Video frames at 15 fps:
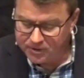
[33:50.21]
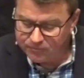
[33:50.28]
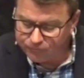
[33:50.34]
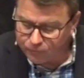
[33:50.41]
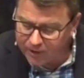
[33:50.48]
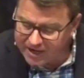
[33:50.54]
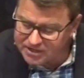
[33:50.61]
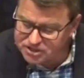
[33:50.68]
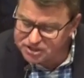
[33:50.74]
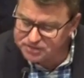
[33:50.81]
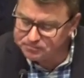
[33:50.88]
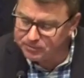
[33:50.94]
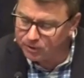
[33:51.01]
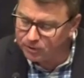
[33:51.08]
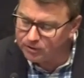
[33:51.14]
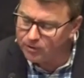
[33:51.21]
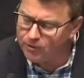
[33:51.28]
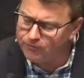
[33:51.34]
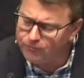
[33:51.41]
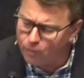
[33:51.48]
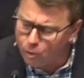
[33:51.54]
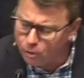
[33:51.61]
For a spirit
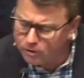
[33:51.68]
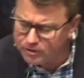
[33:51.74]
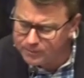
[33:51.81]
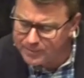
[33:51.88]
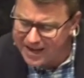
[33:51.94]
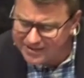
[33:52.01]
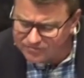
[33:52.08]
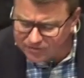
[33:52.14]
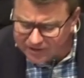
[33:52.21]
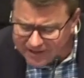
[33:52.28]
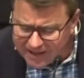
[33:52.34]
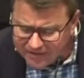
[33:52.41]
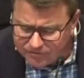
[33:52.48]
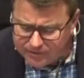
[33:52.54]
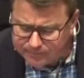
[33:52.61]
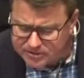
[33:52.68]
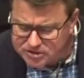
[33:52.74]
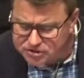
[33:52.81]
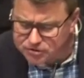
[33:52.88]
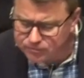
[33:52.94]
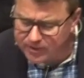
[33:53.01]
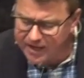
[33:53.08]
of whoredom has led them
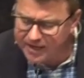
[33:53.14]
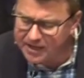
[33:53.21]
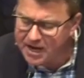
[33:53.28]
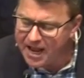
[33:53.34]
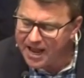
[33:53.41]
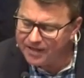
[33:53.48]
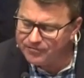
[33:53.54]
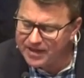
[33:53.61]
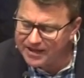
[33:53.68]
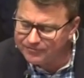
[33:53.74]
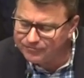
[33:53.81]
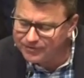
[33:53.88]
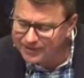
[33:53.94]
astray, and they have